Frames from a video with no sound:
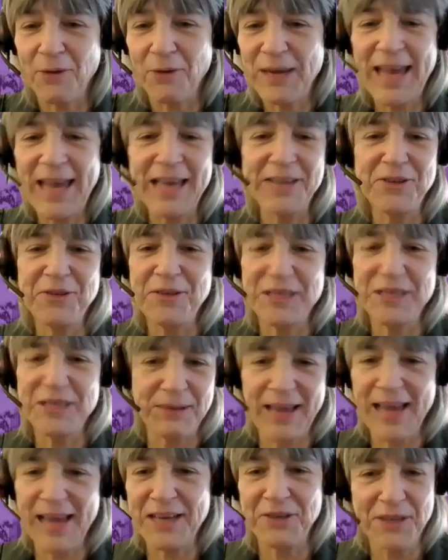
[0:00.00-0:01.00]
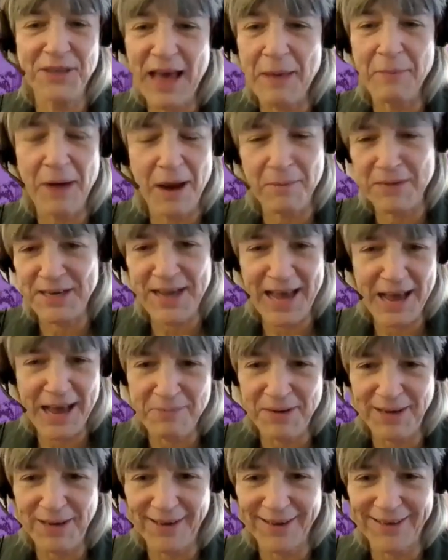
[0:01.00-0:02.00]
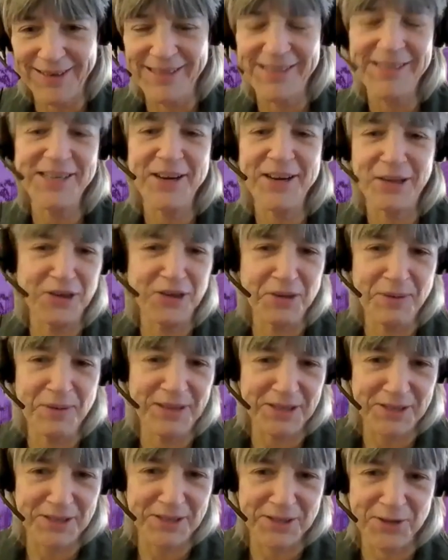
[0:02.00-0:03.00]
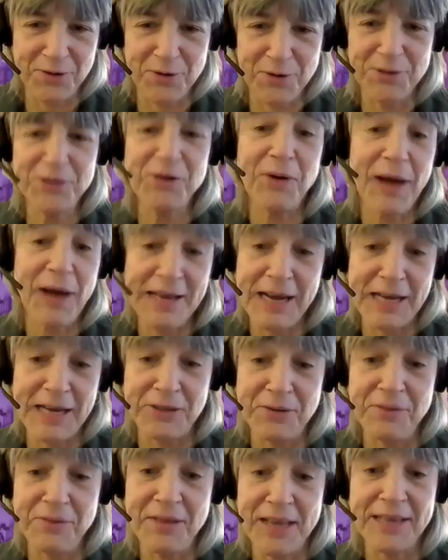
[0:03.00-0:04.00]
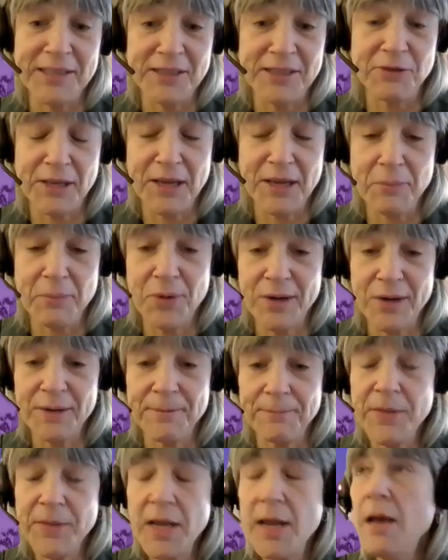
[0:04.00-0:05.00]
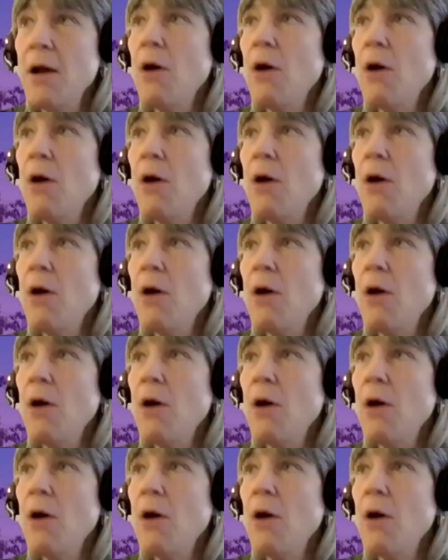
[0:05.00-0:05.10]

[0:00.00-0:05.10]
we can't do this, we can't do that, mom and dad, because, I learned about this in school. So I do think it's really important.